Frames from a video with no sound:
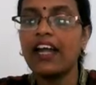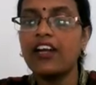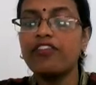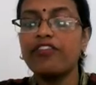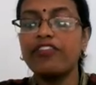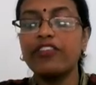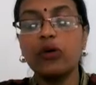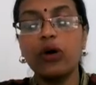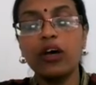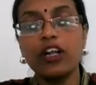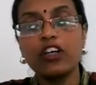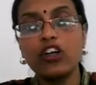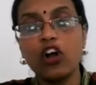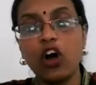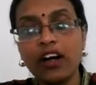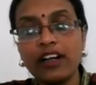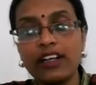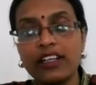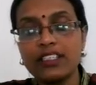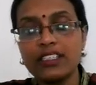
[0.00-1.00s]
And if you are
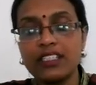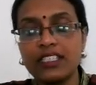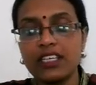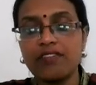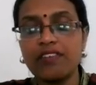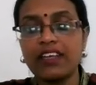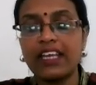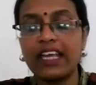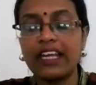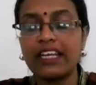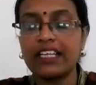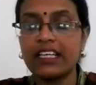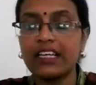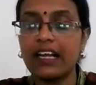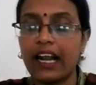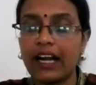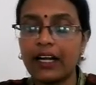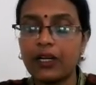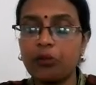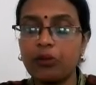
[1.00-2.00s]
not receiving any
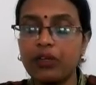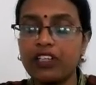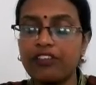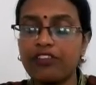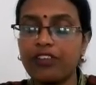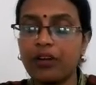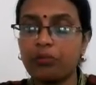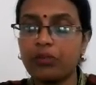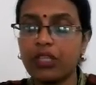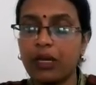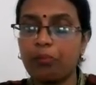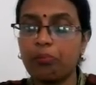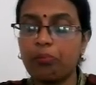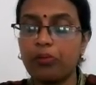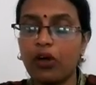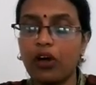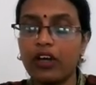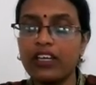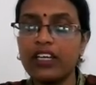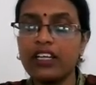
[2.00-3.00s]
gratuity from the
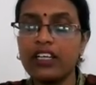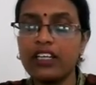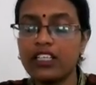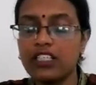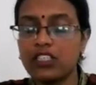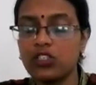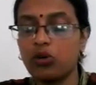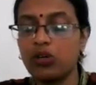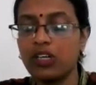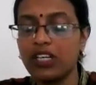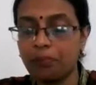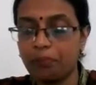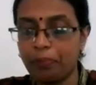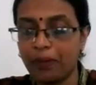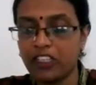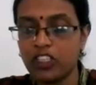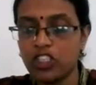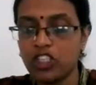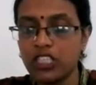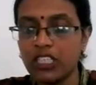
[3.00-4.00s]
employer, it is only
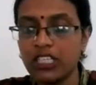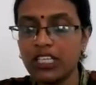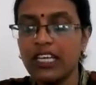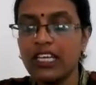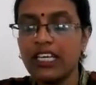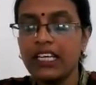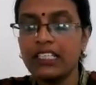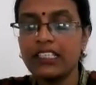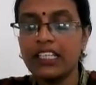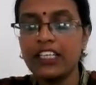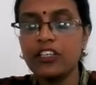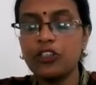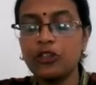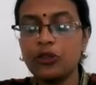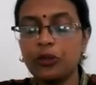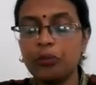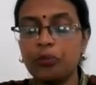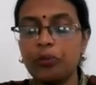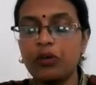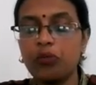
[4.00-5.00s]
pension, then it
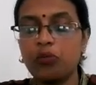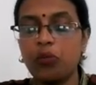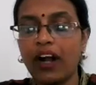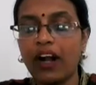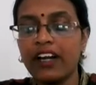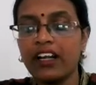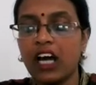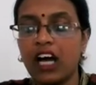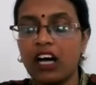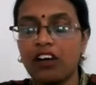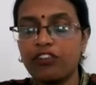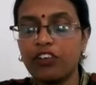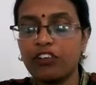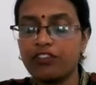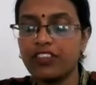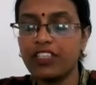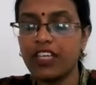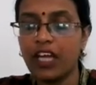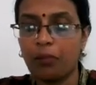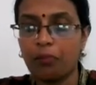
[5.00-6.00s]
would be 1/2
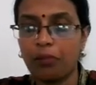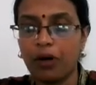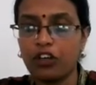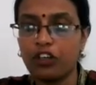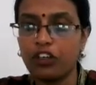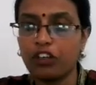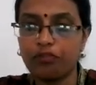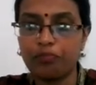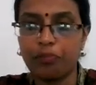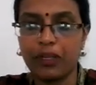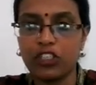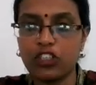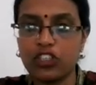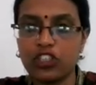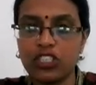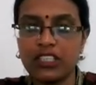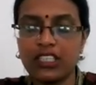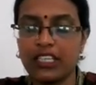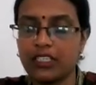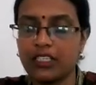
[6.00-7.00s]
of the amount of
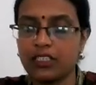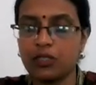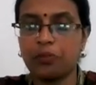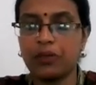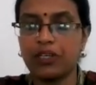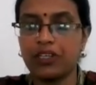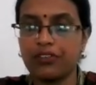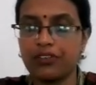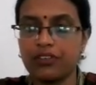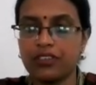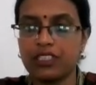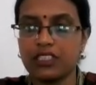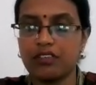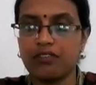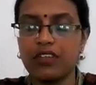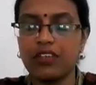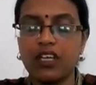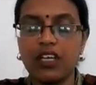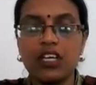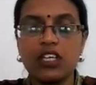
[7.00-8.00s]
pension that is being
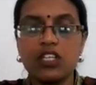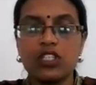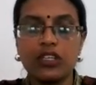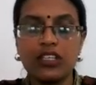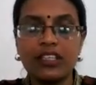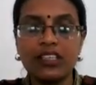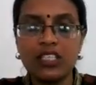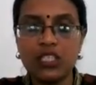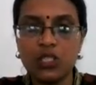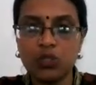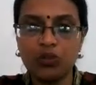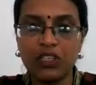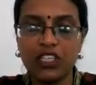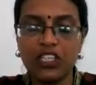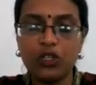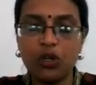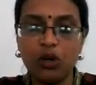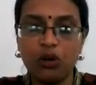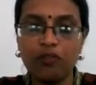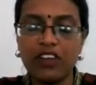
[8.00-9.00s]
received. So in this
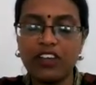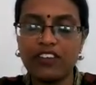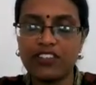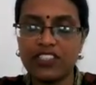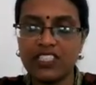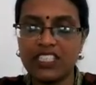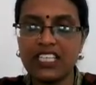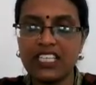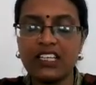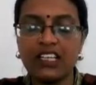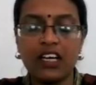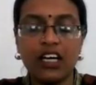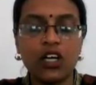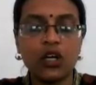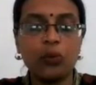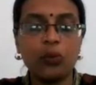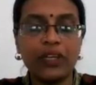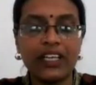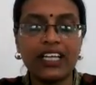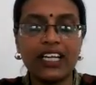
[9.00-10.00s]
video, we have seen
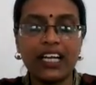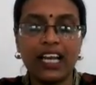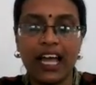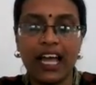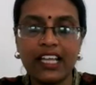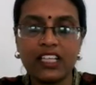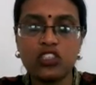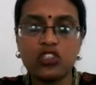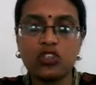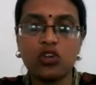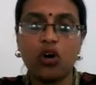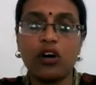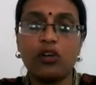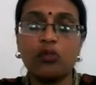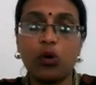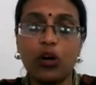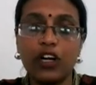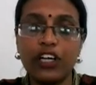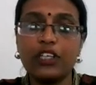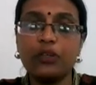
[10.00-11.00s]
a quick glance
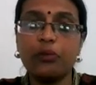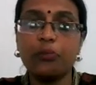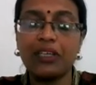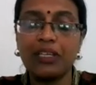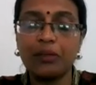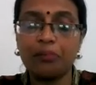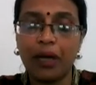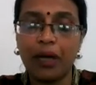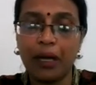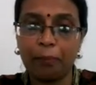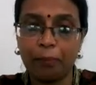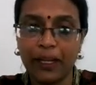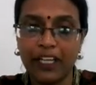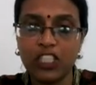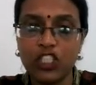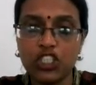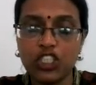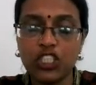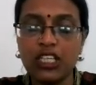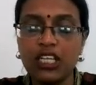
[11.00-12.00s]
on what do you mean by
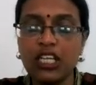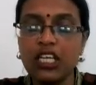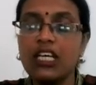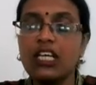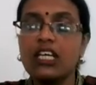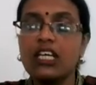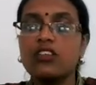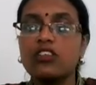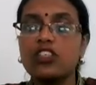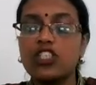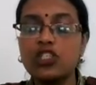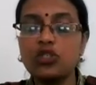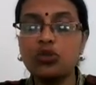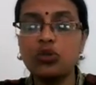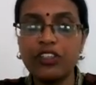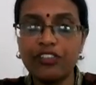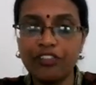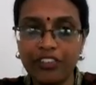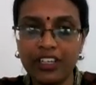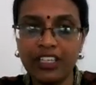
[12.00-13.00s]
pension, the
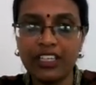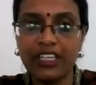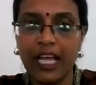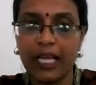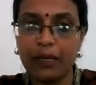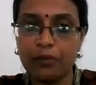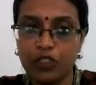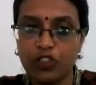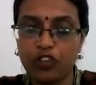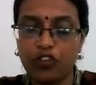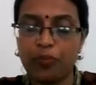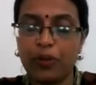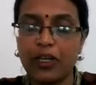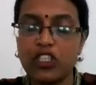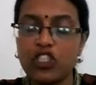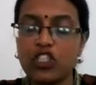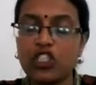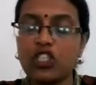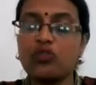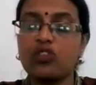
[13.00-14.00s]
two different types of
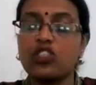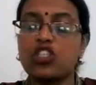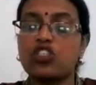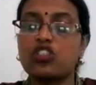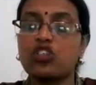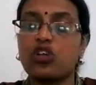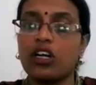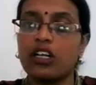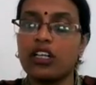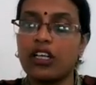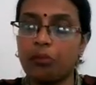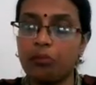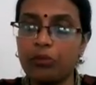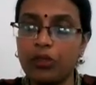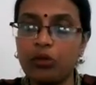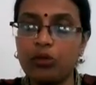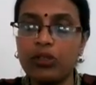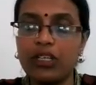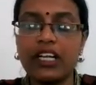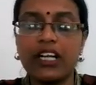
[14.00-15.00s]
pension, which is called
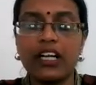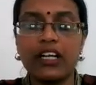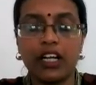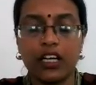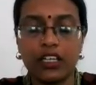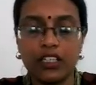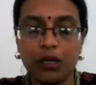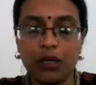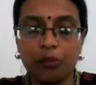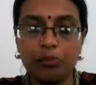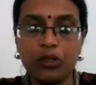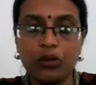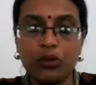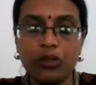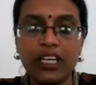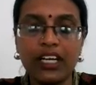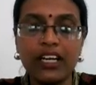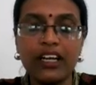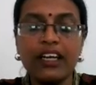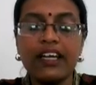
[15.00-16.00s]
commuted and
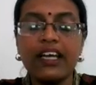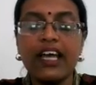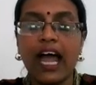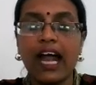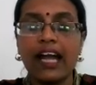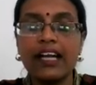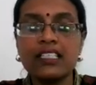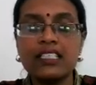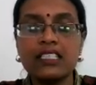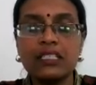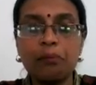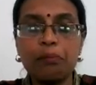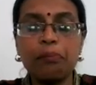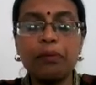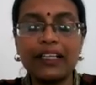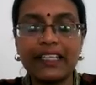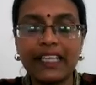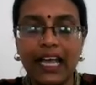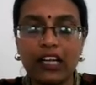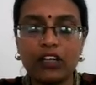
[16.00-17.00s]
uncommuted, and a
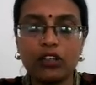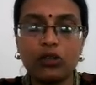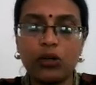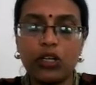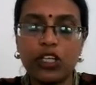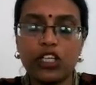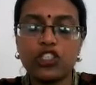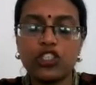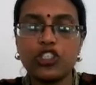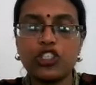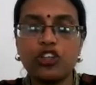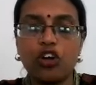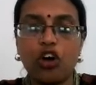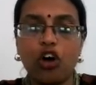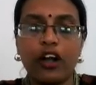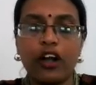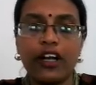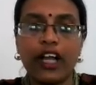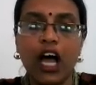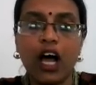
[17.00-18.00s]
simple calculation
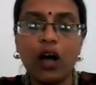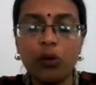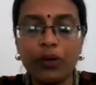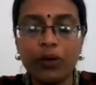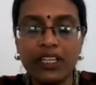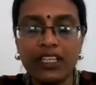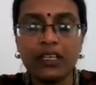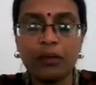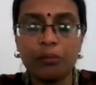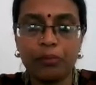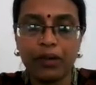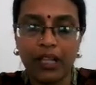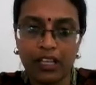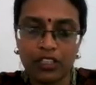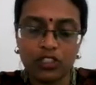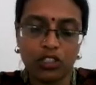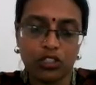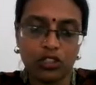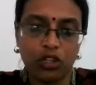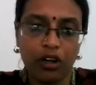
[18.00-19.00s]
on how income
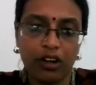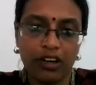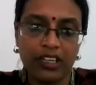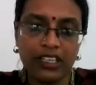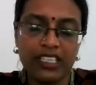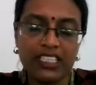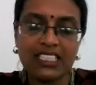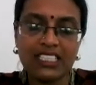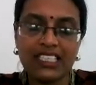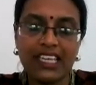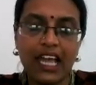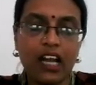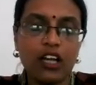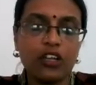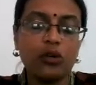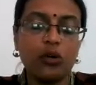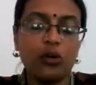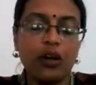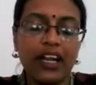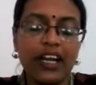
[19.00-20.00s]
tax authorities
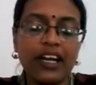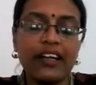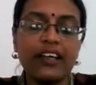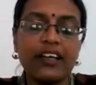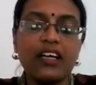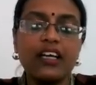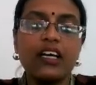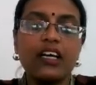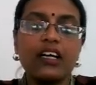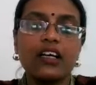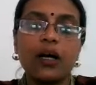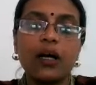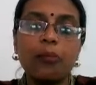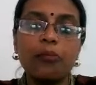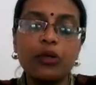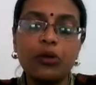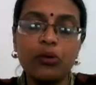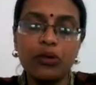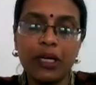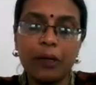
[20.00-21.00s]
calculate
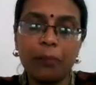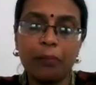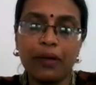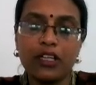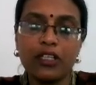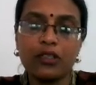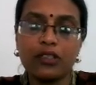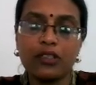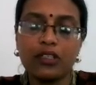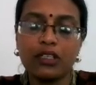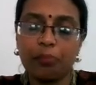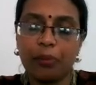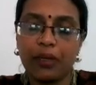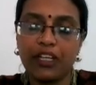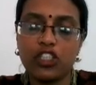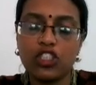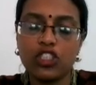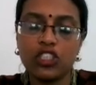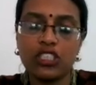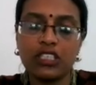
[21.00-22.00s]
commuted
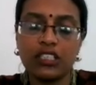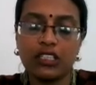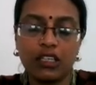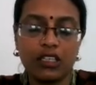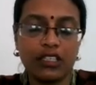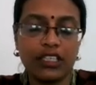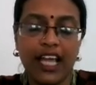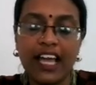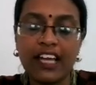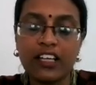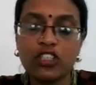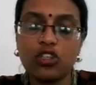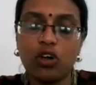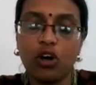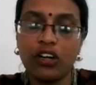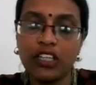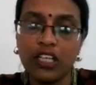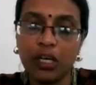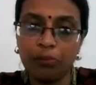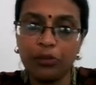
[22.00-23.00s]
pension tax
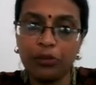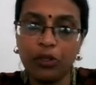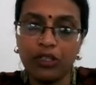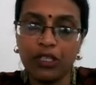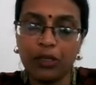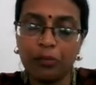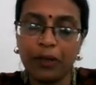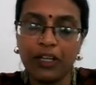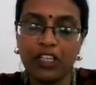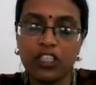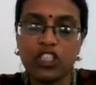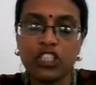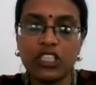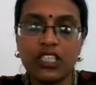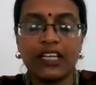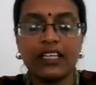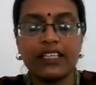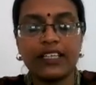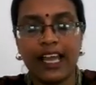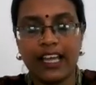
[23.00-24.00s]
on commuted
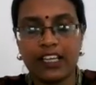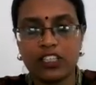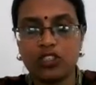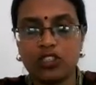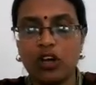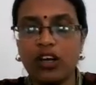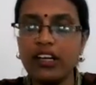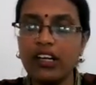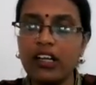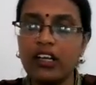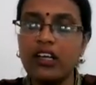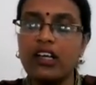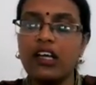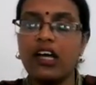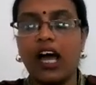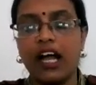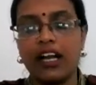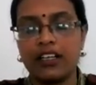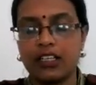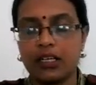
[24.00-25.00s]
pension and tax on
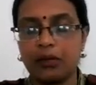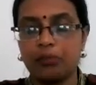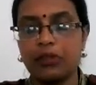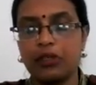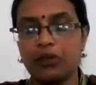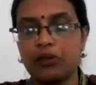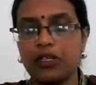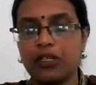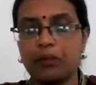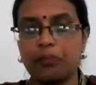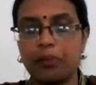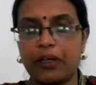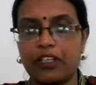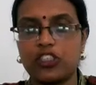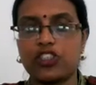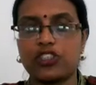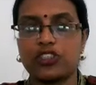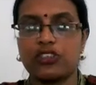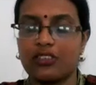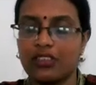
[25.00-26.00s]
uncommuted
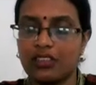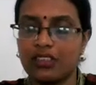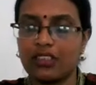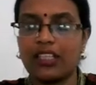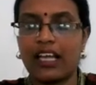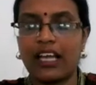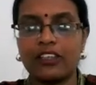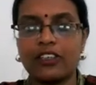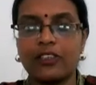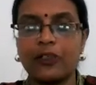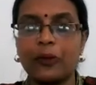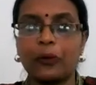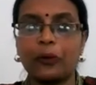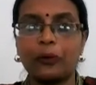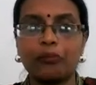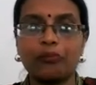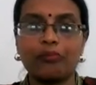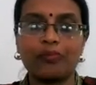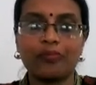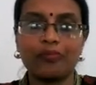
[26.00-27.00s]
pension. Thank
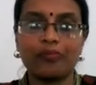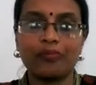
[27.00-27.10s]
you.